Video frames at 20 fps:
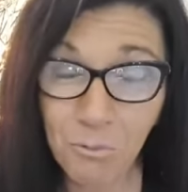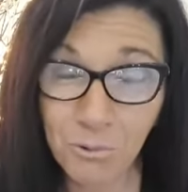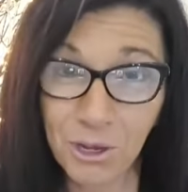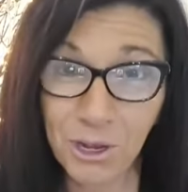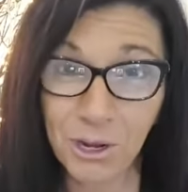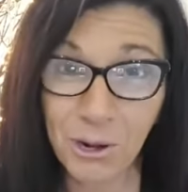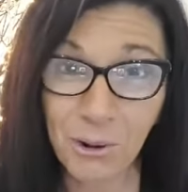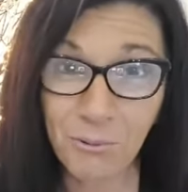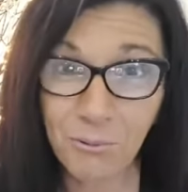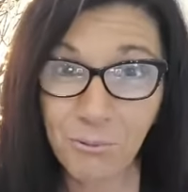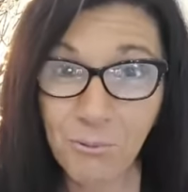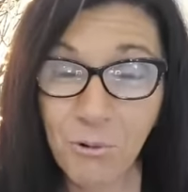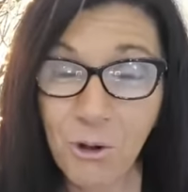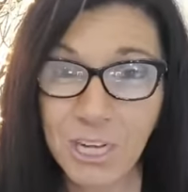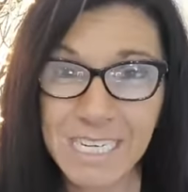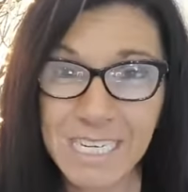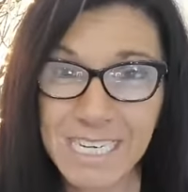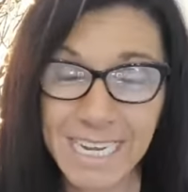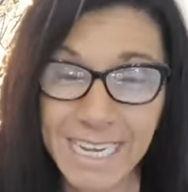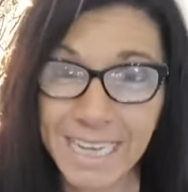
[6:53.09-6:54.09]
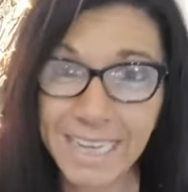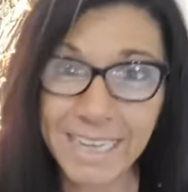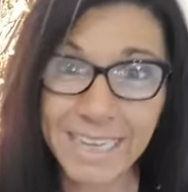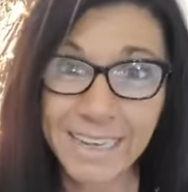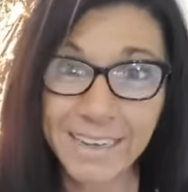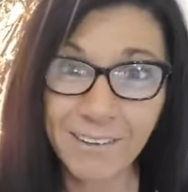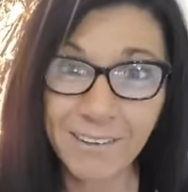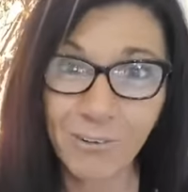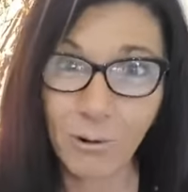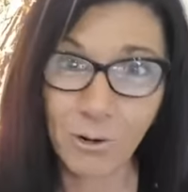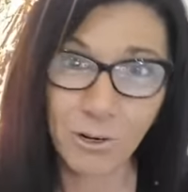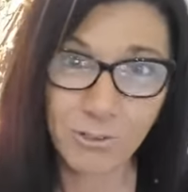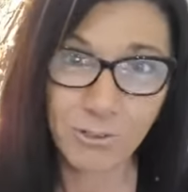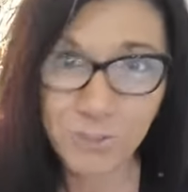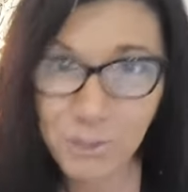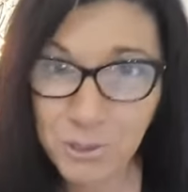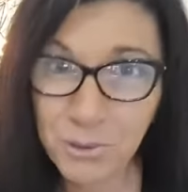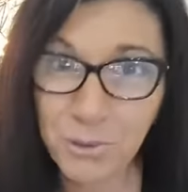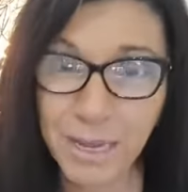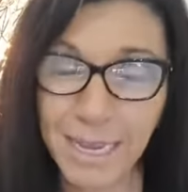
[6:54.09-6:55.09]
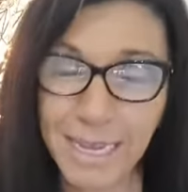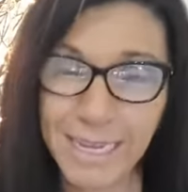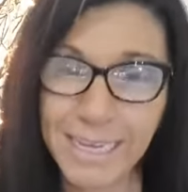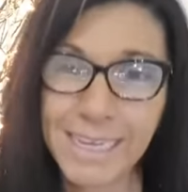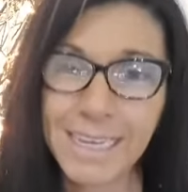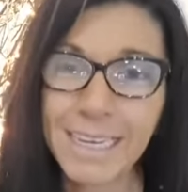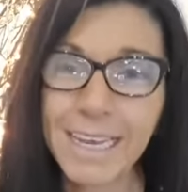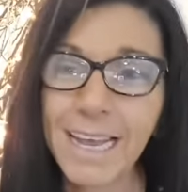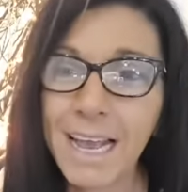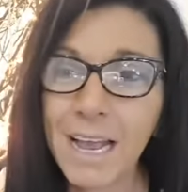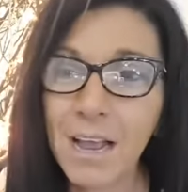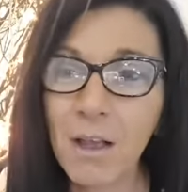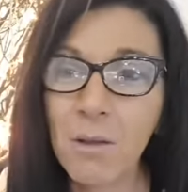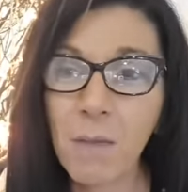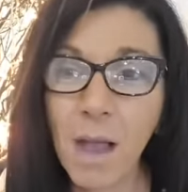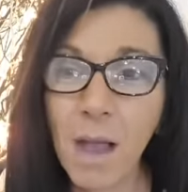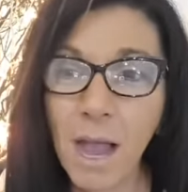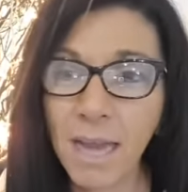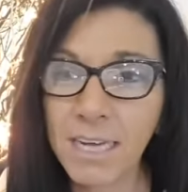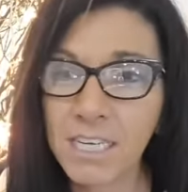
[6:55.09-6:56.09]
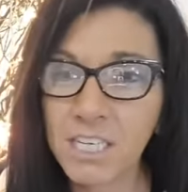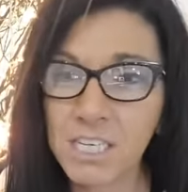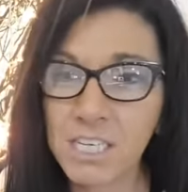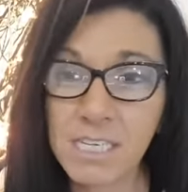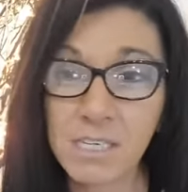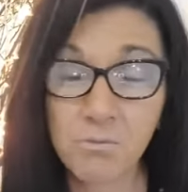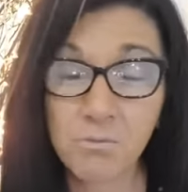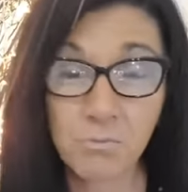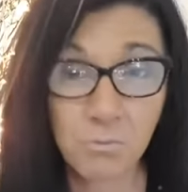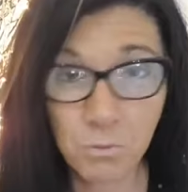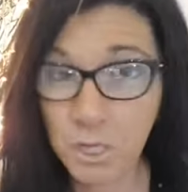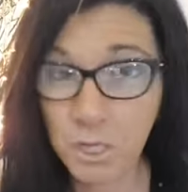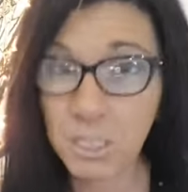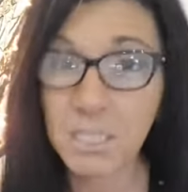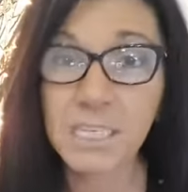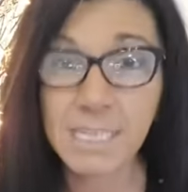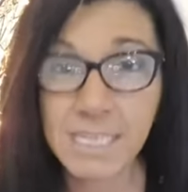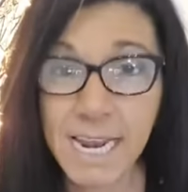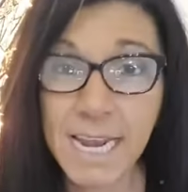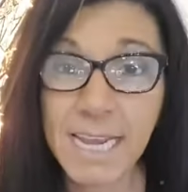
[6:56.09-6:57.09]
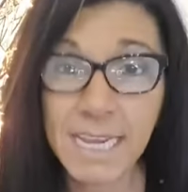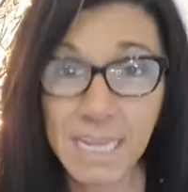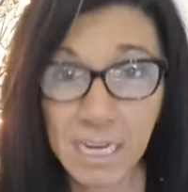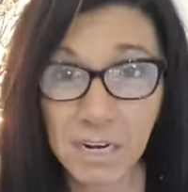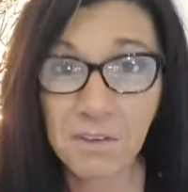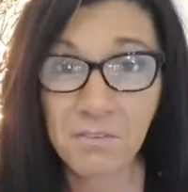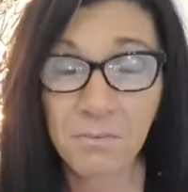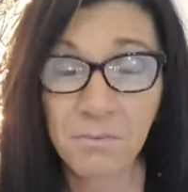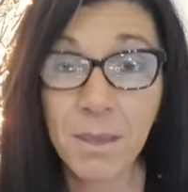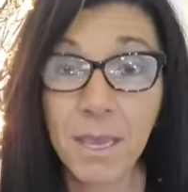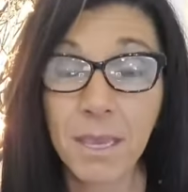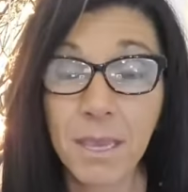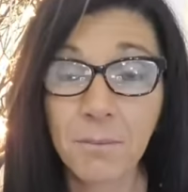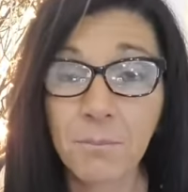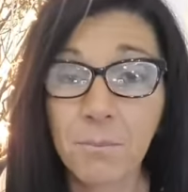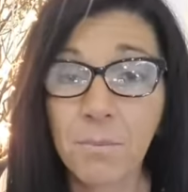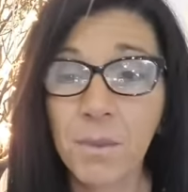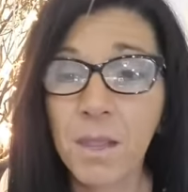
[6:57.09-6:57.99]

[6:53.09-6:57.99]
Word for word: you know, wanting or doing. and I just wanted to take care of me.